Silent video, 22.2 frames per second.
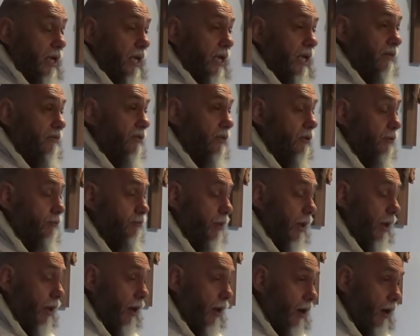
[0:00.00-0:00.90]
even
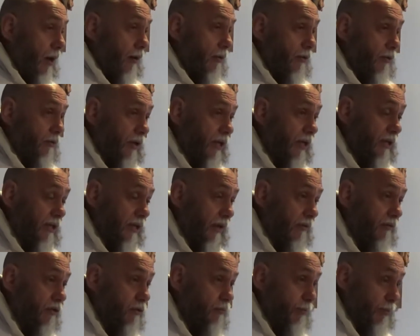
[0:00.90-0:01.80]
the healing
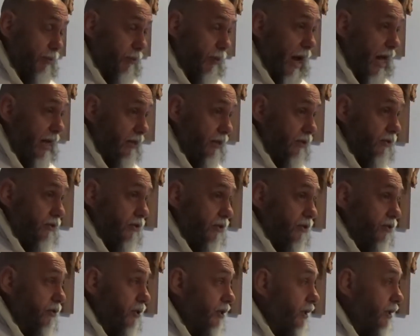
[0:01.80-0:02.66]
of his paralysis,